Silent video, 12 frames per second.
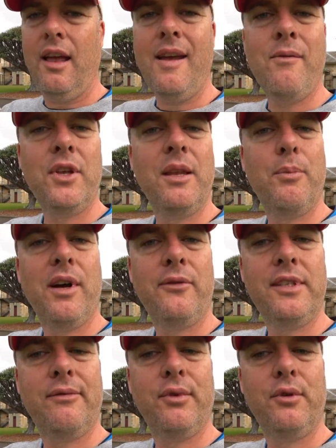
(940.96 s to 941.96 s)
Even when the
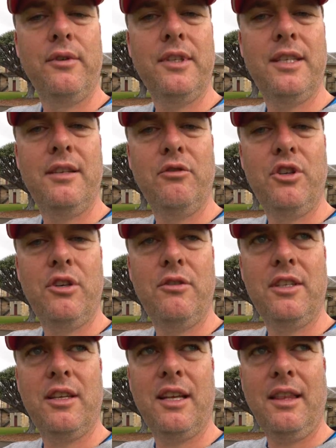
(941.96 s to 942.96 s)
buffer's full, it still
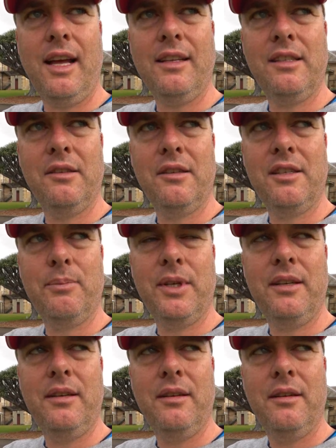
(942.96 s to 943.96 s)
shoots at that sort of
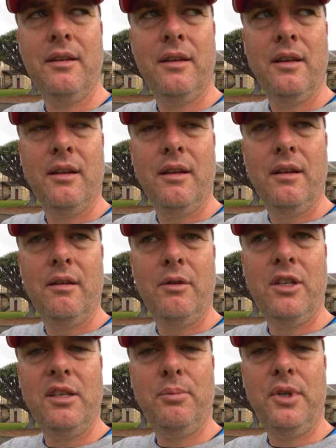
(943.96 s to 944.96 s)
speed,
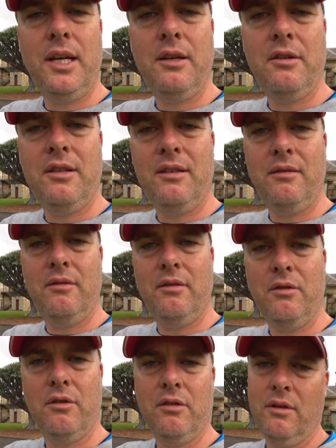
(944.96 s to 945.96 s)
which is a pretty good,
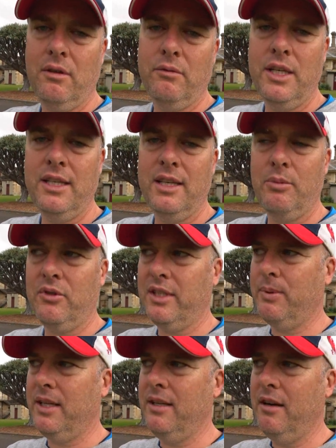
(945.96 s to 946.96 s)
or a reasonable
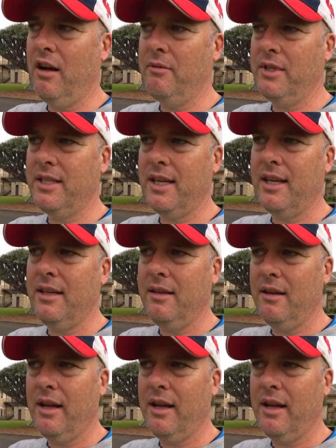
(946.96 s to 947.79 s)
speed, I would say.